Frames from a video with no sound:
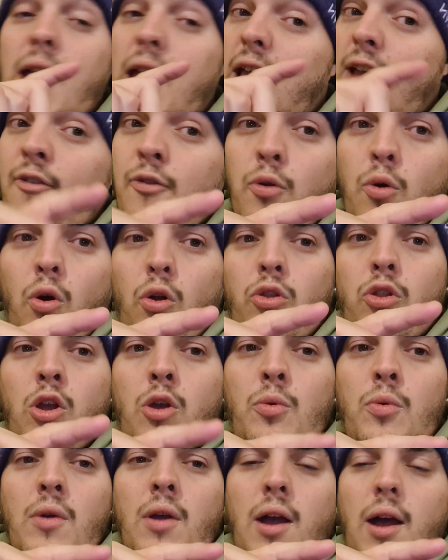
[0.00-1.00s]
if you are
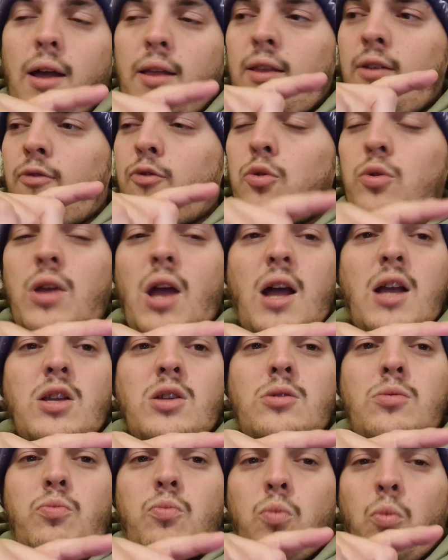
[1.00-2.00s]
new. And if you
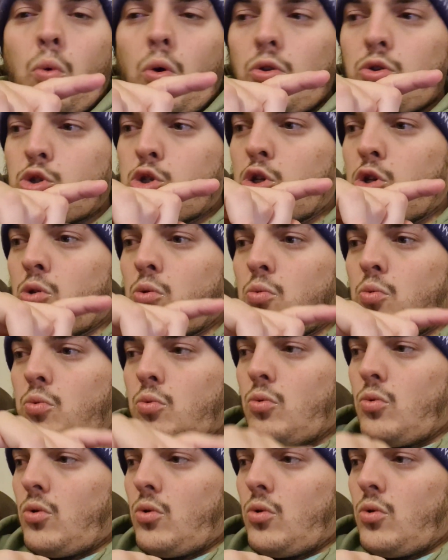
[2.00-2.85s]
guys want to